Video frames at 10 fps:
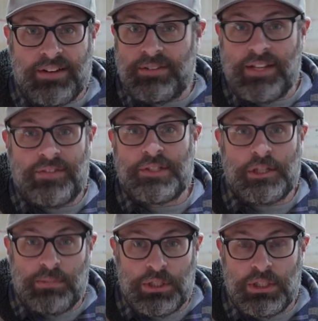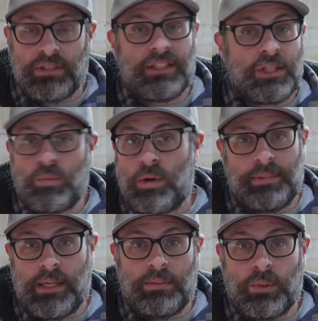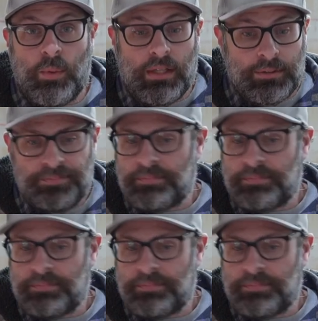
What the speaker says: and nothing's going to be shielding and you won't be able to weld.